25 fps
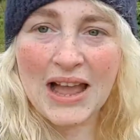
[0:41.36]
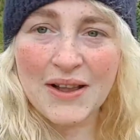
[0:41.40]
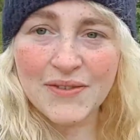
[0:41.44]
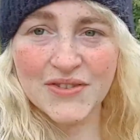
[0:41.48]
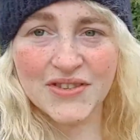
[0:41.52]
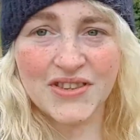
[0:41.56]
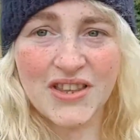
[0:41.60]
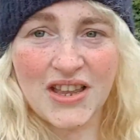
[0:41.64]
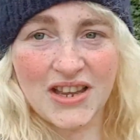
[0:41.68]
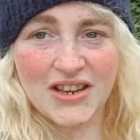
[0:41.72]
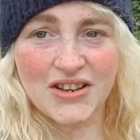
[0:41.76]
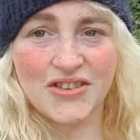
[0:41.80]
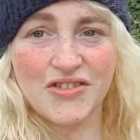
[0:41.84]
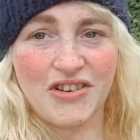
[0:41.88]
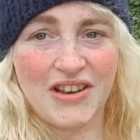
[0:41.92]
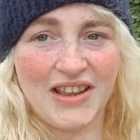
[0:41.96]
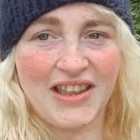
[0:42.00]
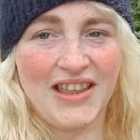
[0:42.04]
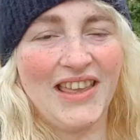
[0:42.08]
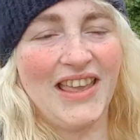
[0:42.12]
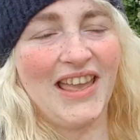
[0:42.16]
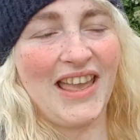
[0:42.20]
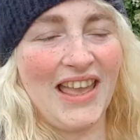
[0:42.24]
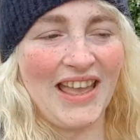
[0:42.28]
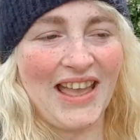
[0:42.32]
started
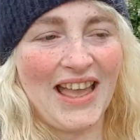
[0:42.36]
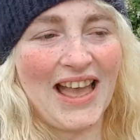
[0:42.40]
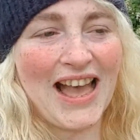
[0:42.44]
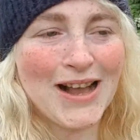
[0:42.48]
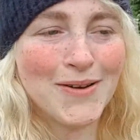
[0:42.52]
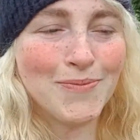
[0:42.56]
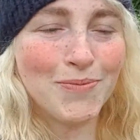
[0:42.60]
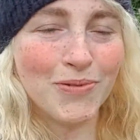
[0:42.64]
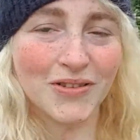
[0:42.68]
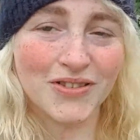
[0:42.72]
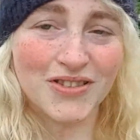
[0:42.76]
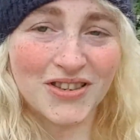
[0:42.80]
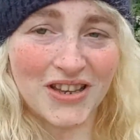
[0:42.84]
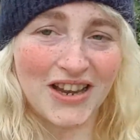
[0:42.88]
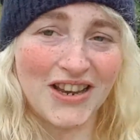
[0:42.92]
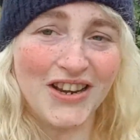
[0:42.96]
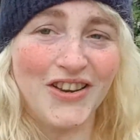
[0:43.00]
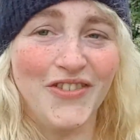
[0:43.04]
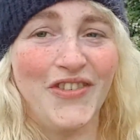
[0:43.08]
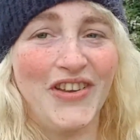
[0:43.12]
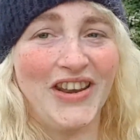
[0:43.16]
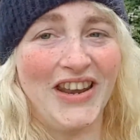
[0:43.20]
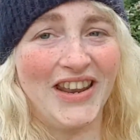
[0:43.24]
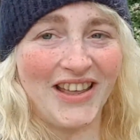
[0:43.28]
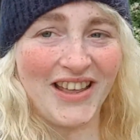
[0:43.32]
drinking apple cider
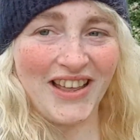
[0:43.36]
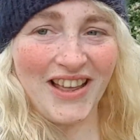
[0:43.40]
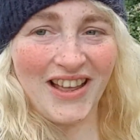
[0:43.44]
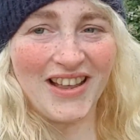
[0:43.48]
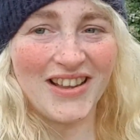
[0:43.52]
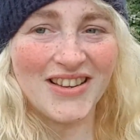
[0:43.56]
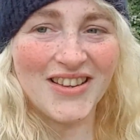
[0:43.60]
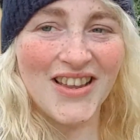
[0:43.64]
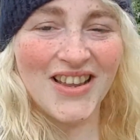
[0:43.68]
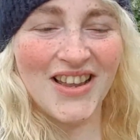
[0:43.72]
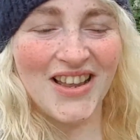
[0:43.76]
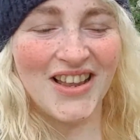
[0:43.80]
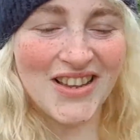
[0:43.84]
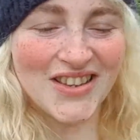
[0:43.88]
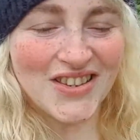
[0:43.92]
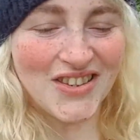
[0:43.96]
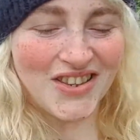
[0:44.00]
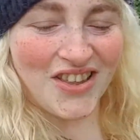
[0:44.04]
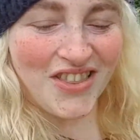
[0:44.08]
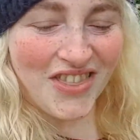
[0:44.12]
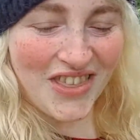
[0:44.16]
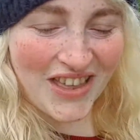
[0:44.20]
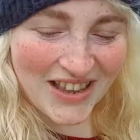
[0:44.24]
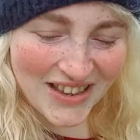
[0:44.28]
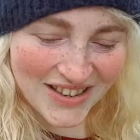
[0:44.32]
vinegar,
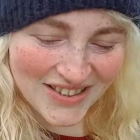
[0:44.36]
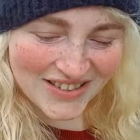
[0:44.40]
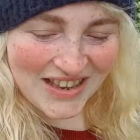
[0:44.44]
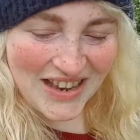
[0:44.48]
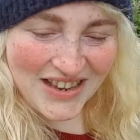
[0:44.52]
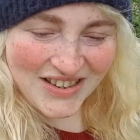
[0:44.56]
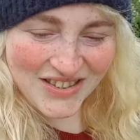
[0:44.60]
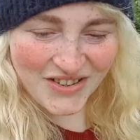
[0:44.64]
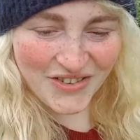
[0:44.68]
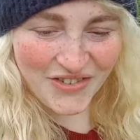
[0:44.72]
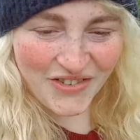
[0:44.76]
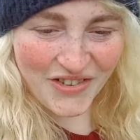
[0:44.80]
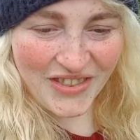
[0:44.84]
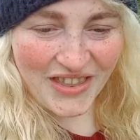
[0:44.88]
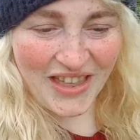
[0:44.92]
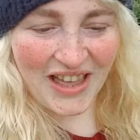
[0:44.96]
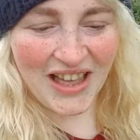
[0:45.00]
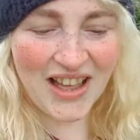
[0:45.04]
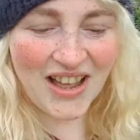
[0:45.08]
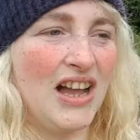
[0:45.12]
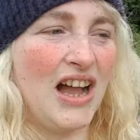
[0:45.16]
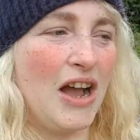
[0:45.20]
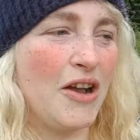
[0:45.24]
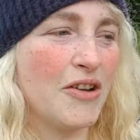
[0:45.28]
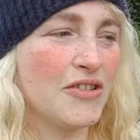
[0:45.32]
so thanks Gaza for
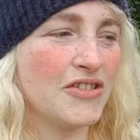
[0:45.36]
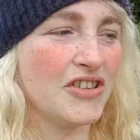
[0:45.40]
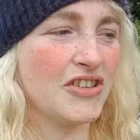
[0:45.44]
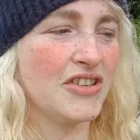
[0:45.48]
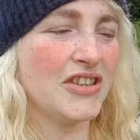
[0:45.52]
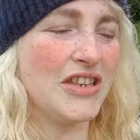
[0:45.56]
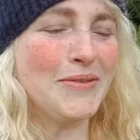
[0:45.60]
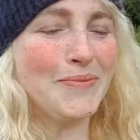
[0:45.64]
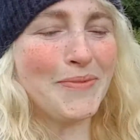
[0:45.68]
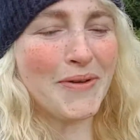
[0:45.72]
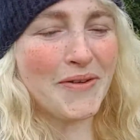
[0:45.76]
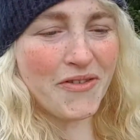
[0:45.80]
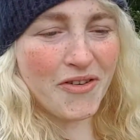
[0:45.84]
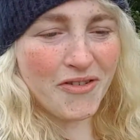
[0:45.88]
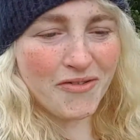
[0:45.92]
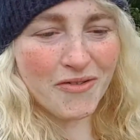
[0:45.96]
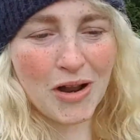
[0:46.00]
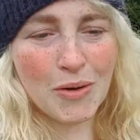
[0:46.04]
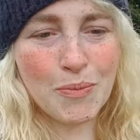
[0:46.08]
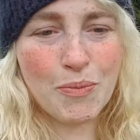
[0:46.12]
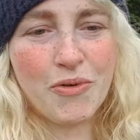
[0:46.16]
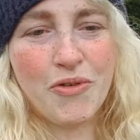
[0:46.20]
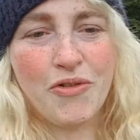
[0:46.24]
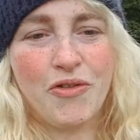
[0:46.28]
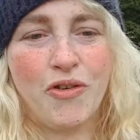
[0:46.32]
that. was just in a bit of a
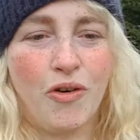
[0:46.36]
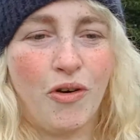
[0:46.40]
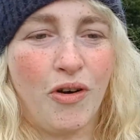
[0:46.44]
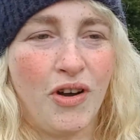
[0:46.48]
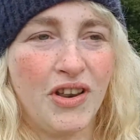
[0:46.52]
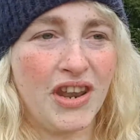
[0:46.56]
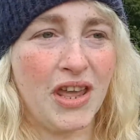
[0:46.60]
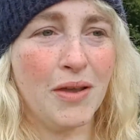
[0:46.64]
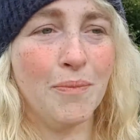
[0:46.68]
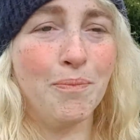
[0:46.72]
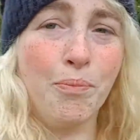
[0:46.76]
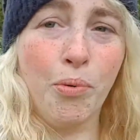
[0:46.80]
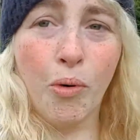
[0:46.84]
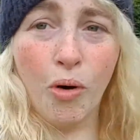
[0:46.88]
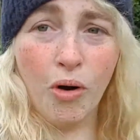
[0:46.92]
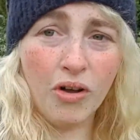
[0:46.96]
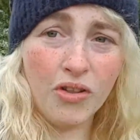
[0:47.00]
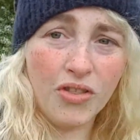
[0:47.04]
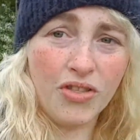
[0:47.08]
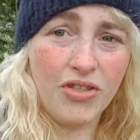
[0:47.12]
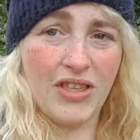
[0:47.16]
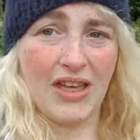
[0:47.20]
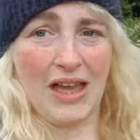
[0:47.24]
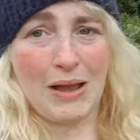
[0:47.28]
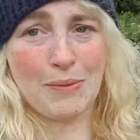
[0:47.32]
rut before, and I
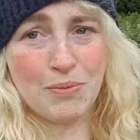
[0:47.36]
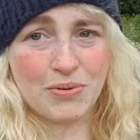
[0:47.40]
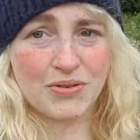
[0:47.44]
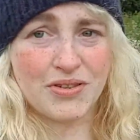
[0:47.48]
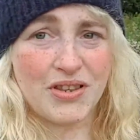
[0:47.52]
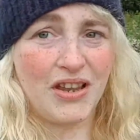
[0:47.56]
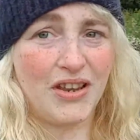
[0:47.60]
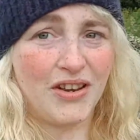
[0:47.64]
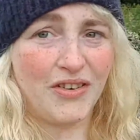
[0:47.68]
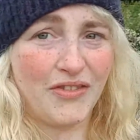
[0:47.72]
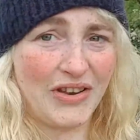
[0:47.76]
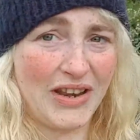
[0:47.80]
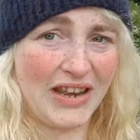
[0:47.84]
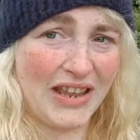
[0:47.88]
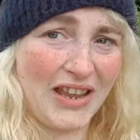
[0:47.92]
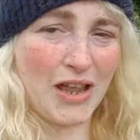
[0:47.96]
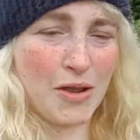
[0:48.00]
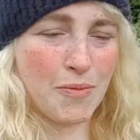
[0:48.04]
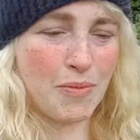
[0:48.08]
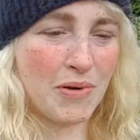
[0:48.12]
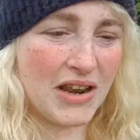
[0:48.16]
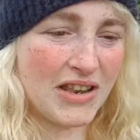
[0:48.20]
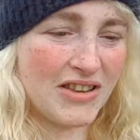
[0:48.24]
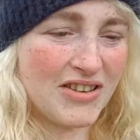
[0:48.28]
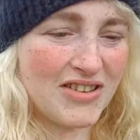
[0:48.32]
bought the apple cider vinegar,
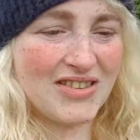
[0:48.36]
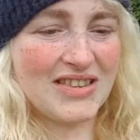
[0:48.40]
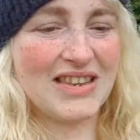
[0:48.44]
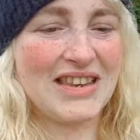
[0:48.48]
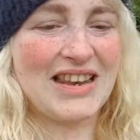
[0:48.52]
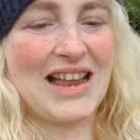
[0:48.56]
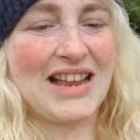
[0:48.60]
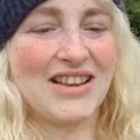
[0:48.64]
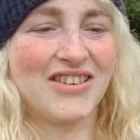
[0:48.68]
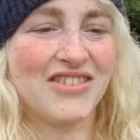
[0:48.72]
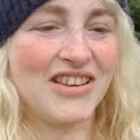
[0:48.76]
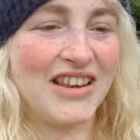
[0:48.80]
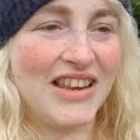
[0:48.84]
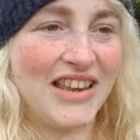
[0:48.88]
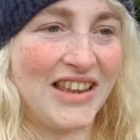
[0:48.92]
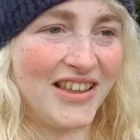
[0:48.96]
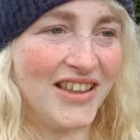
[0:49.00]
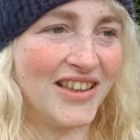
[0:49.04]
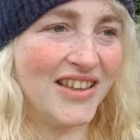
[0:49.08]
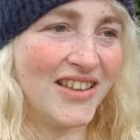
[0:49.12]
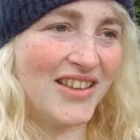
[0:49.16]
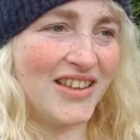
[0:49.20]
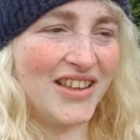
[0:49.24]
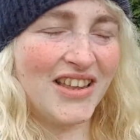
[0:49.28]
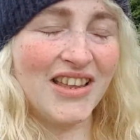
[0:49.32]
but I just didn't actually
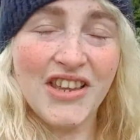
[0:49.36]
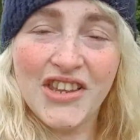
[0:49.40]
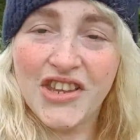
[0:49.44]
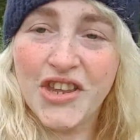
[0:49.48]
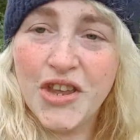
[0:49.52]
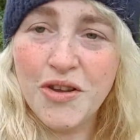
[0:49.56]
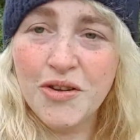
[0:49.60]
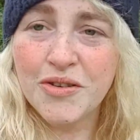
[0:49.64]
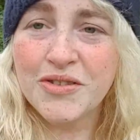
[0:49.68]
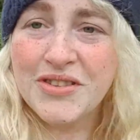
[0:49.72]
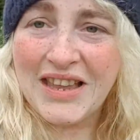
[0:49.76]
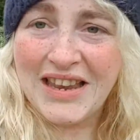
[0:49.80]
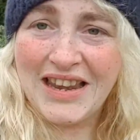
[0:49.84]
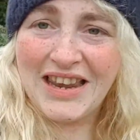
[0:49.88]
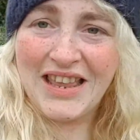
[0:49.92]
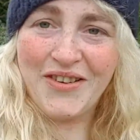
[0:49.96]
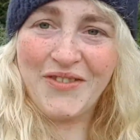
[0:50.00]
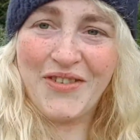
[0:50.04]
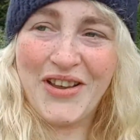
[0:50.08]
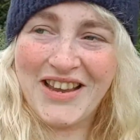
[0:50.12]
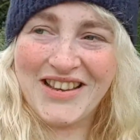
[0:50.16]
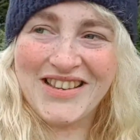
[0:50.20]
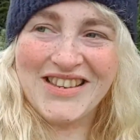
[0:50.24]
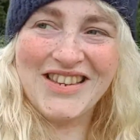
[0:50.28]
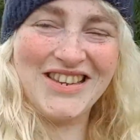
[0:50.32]
use any of
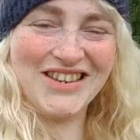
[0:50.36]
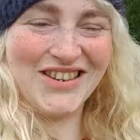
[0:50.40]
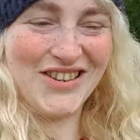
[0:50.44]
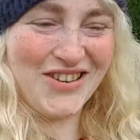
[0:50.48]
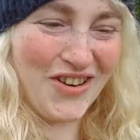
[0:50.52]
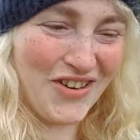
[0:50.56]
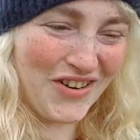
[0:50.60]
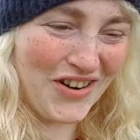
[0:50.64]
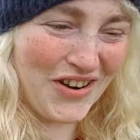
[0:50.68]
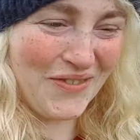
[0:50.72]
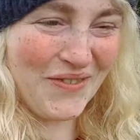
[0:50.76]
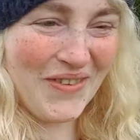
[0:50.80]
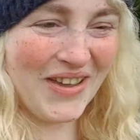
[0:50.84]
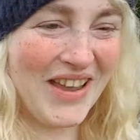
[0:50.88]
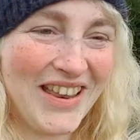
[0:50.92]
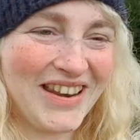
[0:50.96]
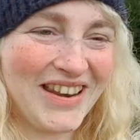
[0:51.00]
it. Do you know what I mean?